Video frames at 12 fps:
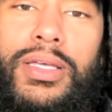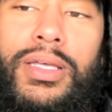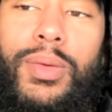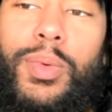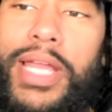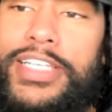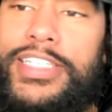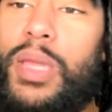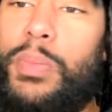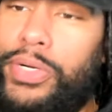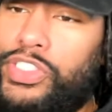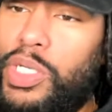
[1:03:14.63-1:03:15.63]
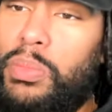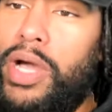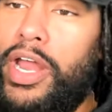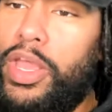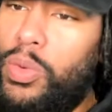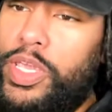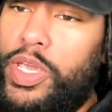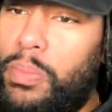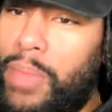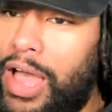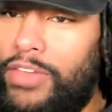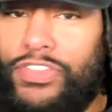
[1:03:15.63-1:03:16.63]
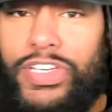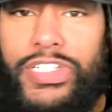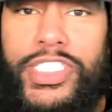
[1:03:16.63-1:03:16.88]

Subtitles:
When they say put your money where your mouth is,